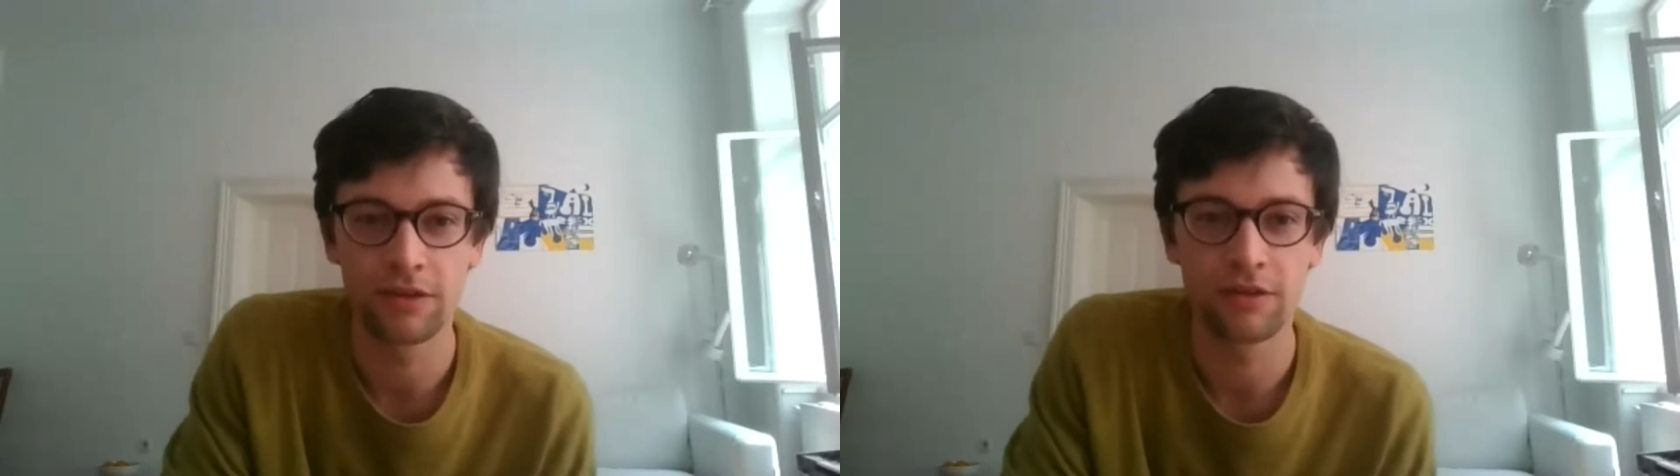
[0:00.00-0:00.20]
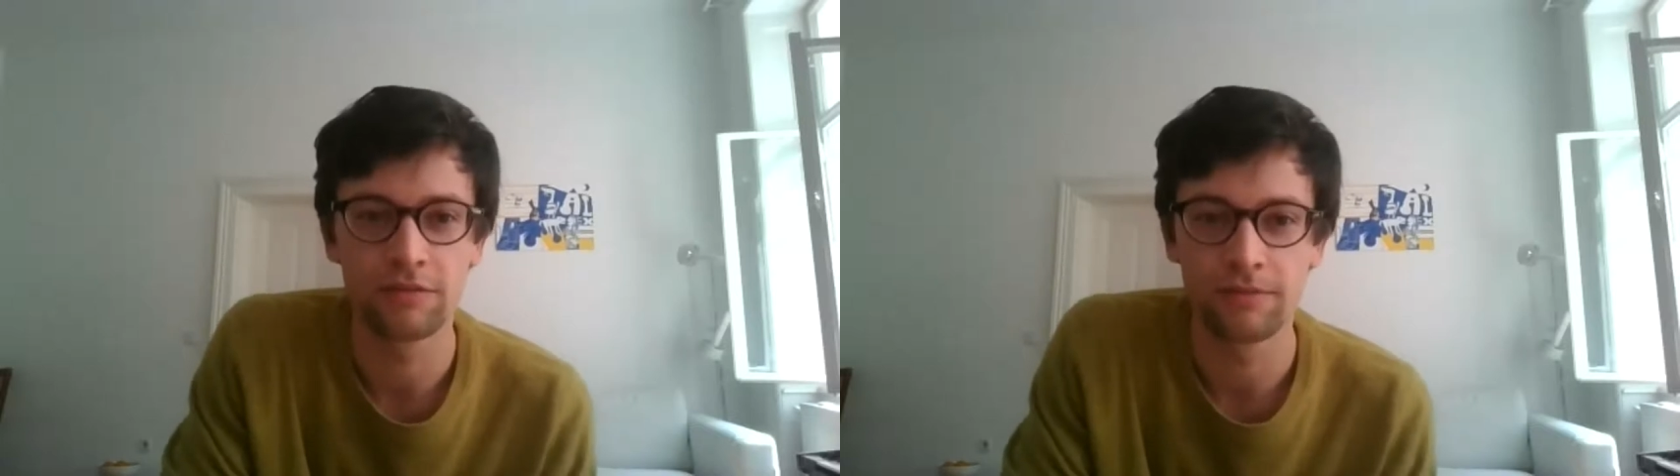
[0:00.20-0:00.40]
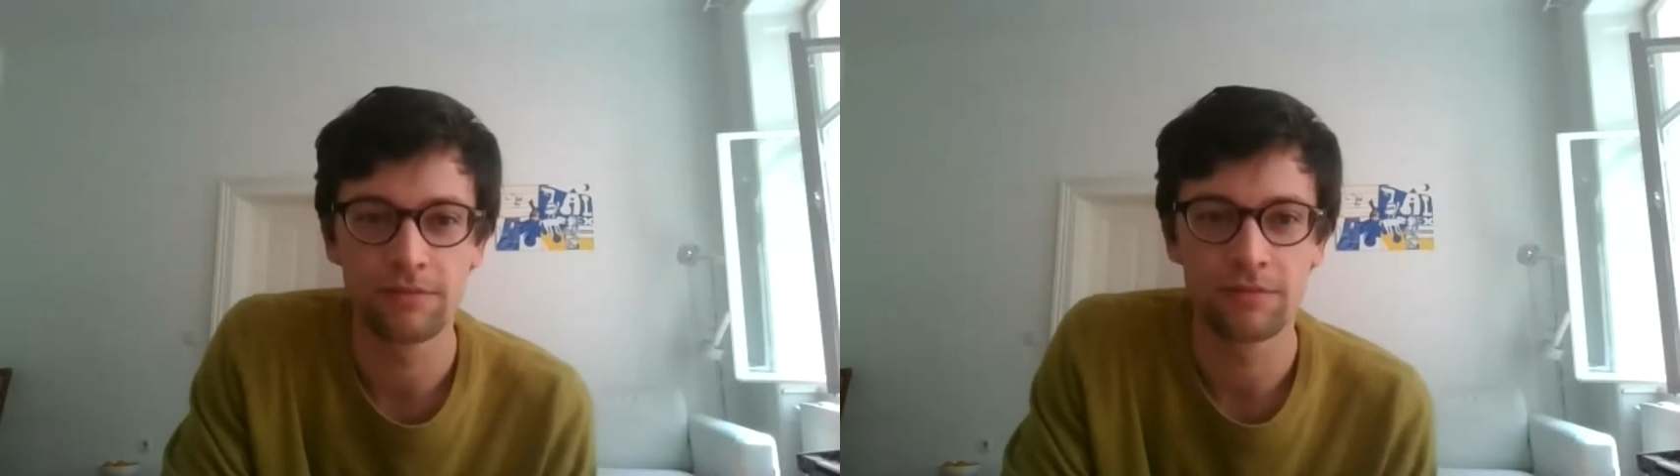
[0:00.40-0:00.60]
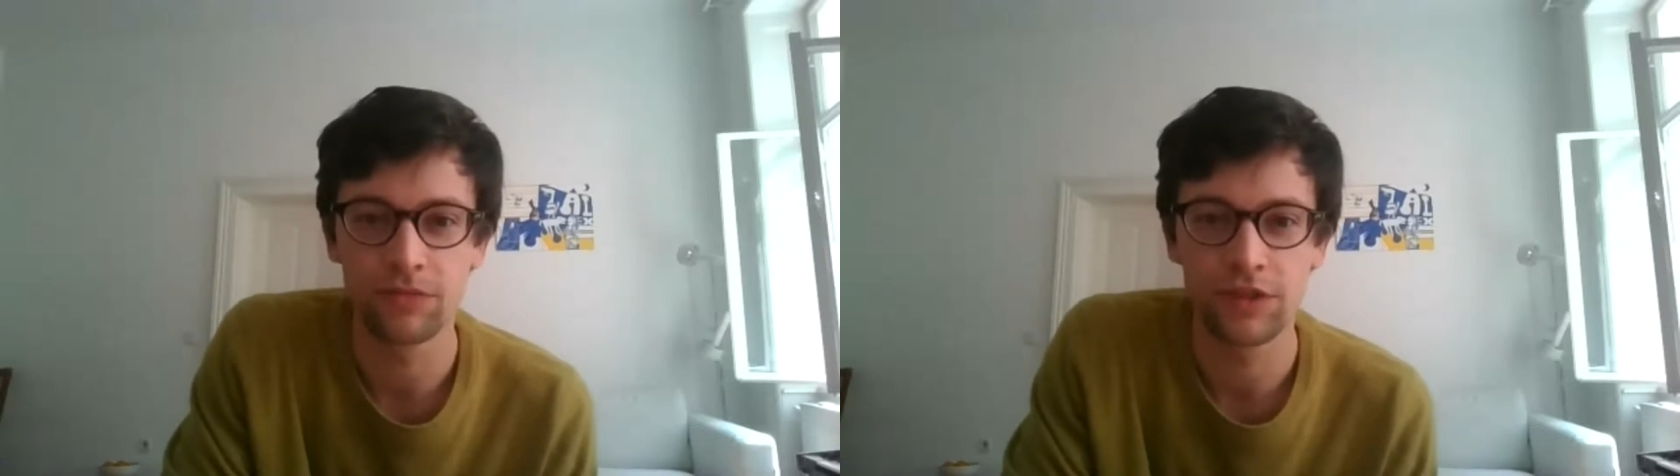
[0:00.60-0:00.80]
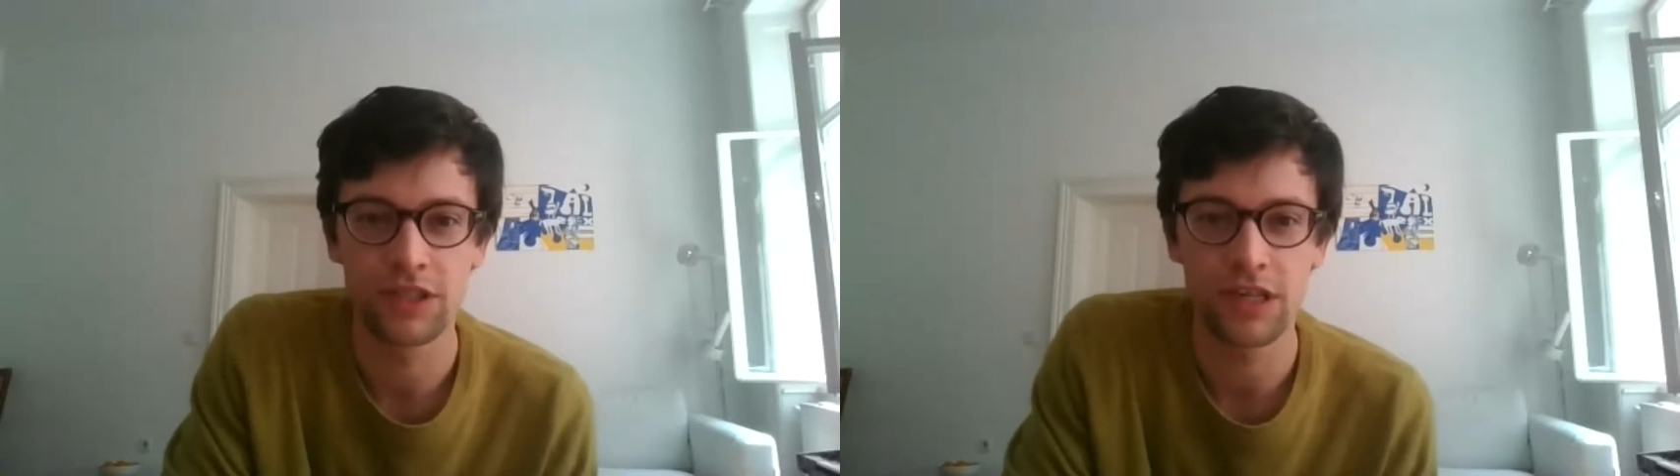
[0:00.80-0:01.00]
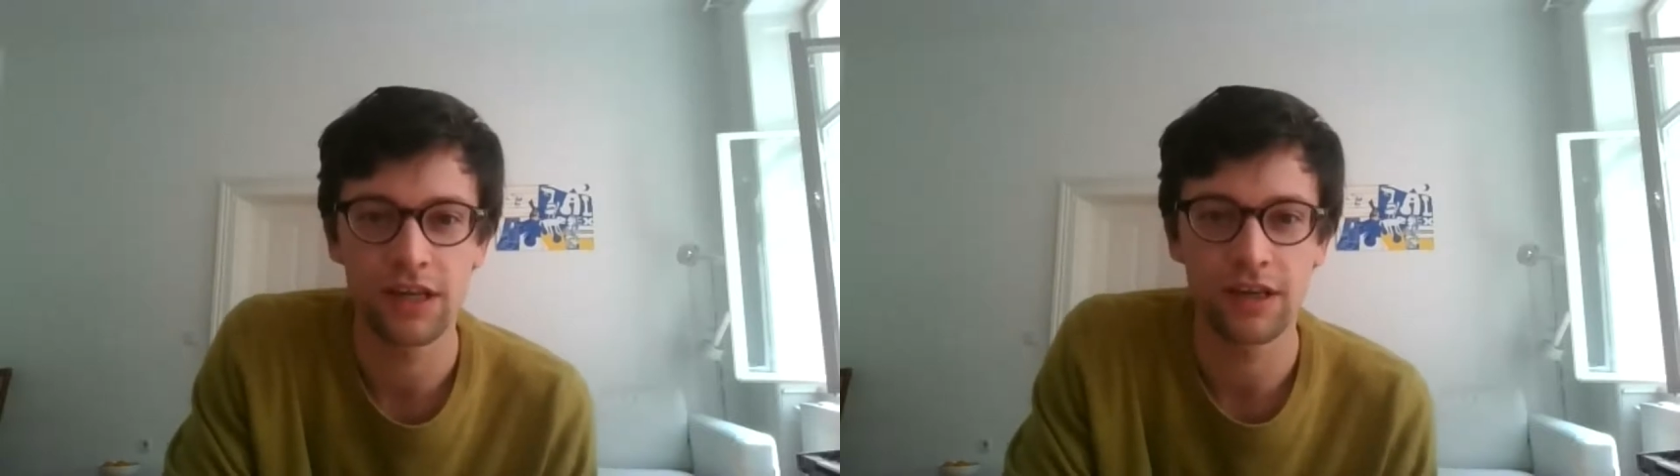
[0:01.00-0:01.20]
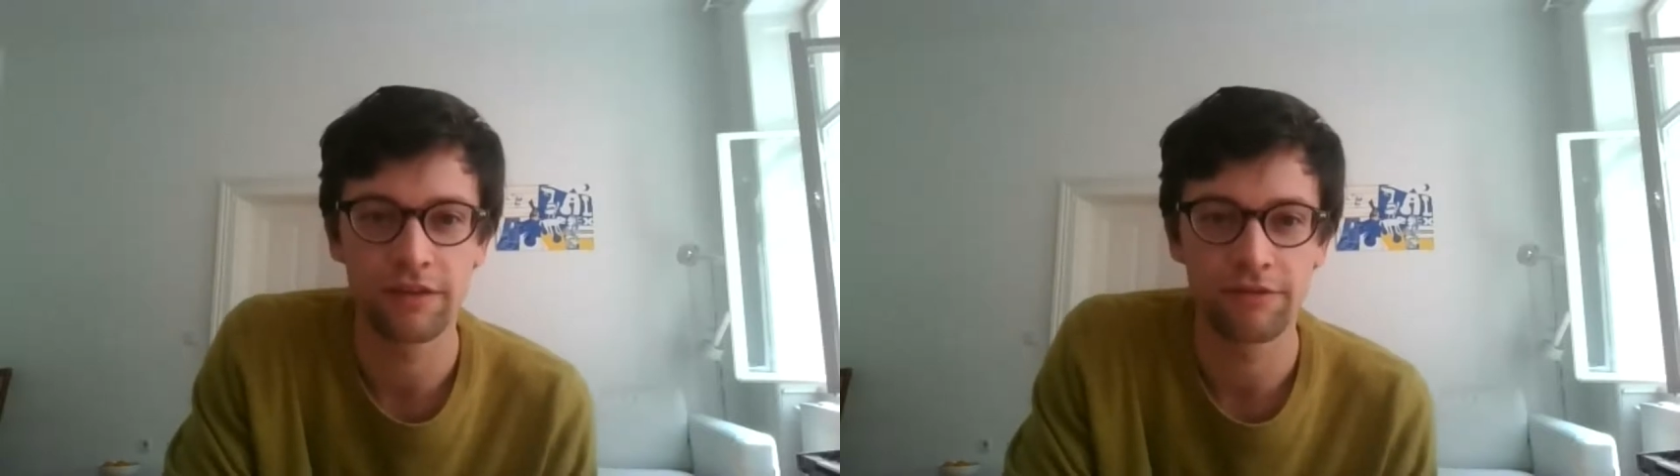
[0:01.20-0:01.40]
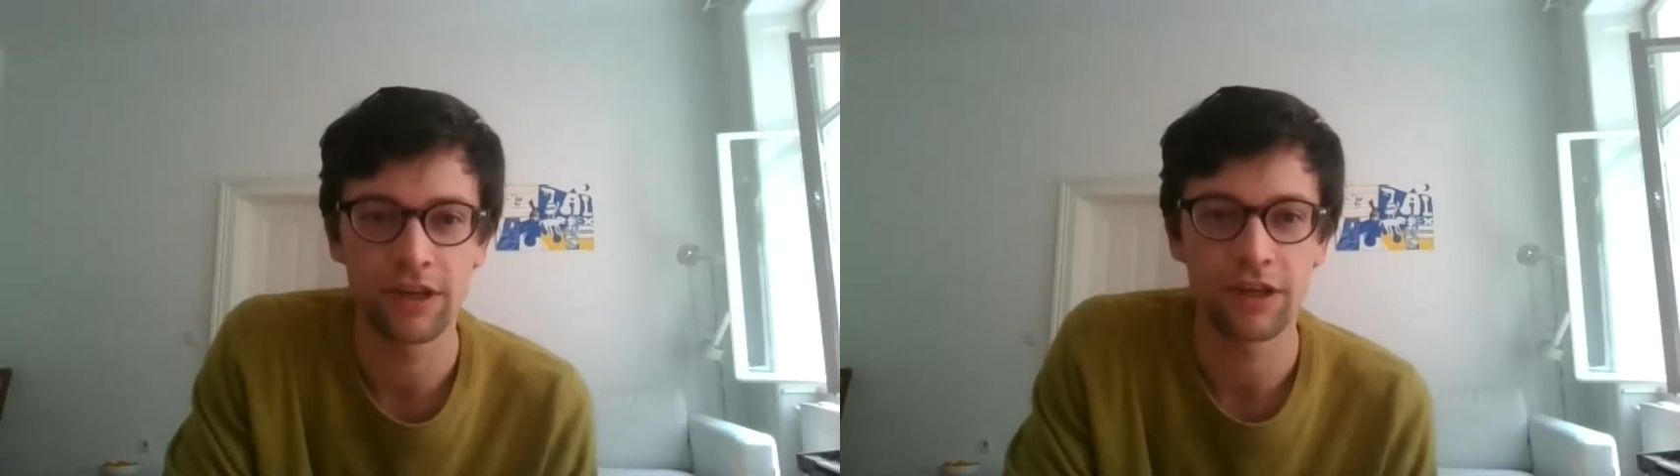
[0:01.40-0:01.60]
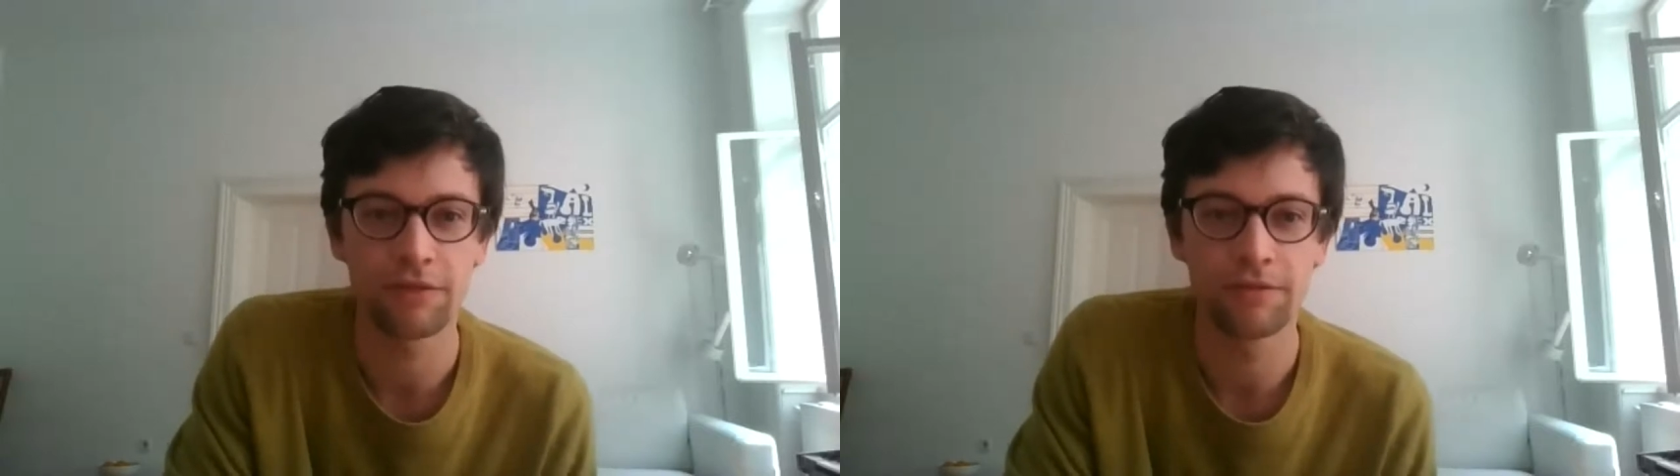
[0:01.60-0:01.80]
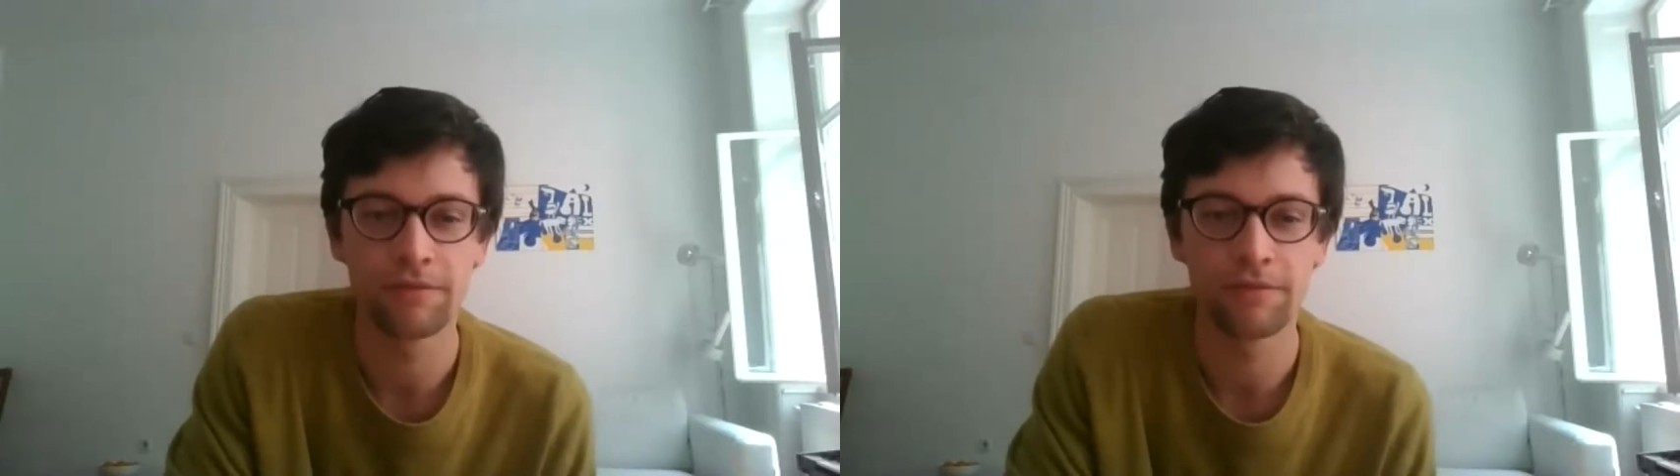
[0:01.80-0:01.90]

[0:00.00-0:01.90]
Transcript: can see and feel.